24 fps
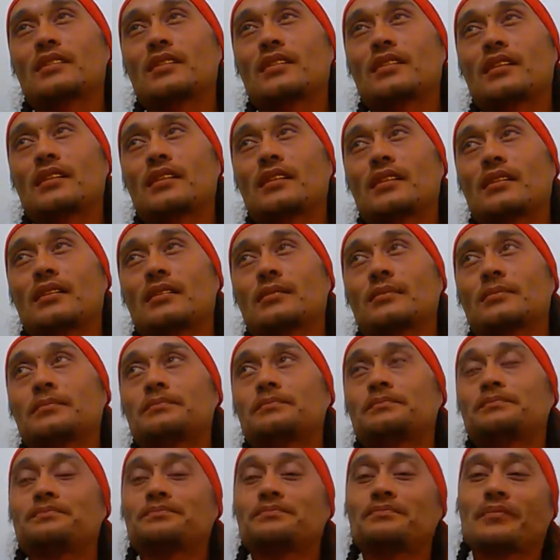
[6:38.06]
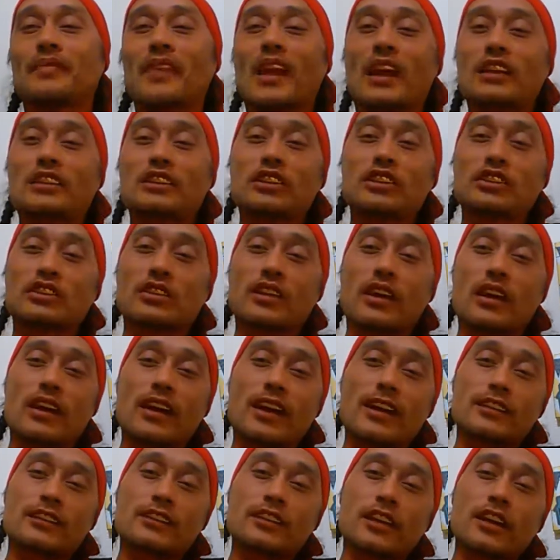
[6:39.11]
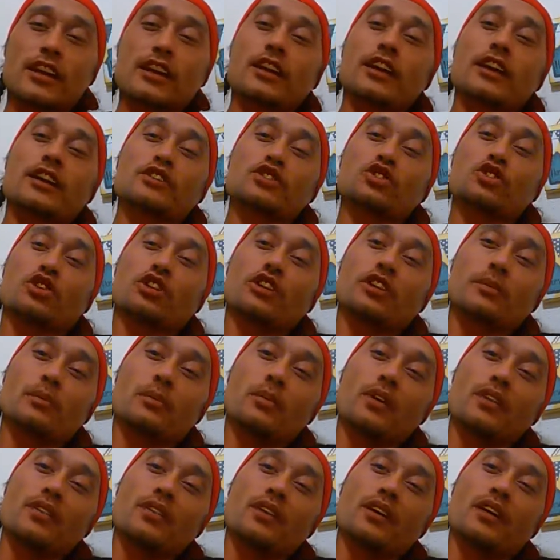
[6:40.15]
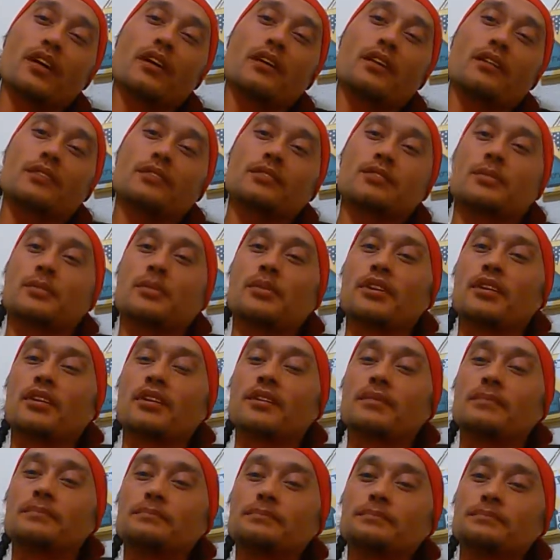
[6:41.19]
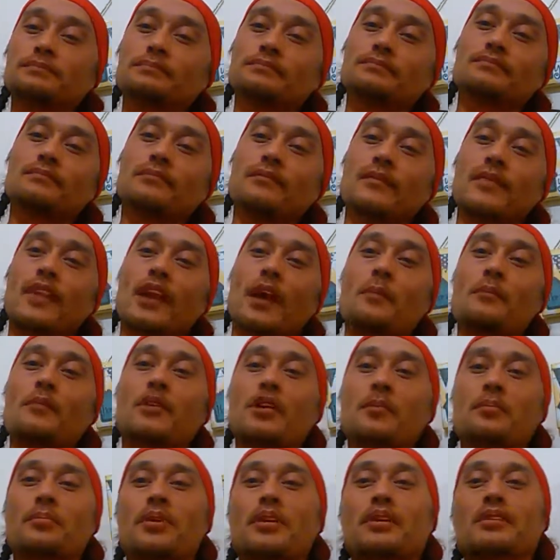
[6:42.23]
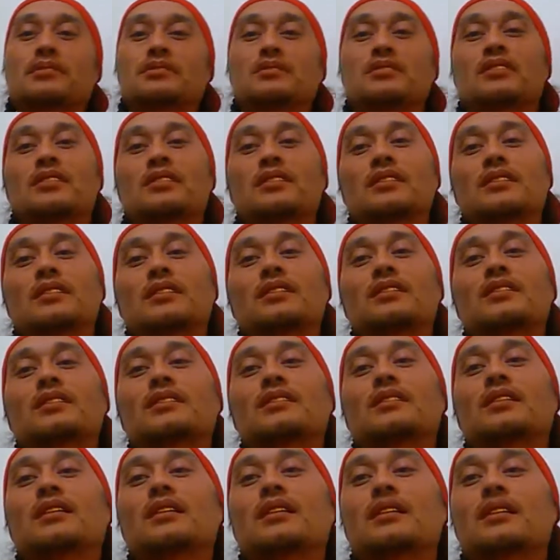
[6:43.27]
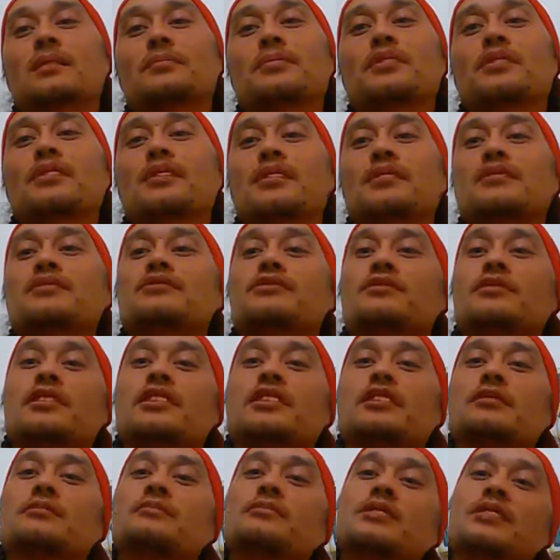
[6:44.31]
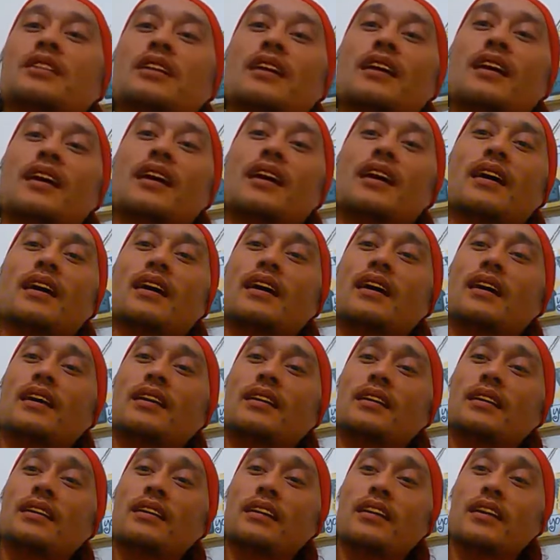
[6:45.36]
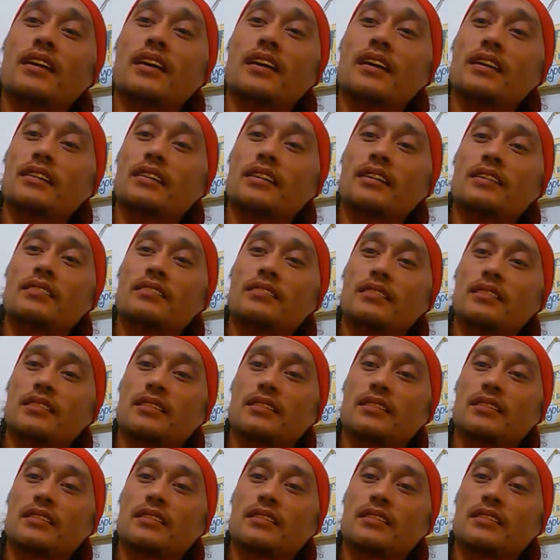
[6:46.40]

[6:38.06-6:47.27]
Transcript: yeah, I just thought I'd share that dream with y'all, but I'm going to post a couple other dreams that I had, and then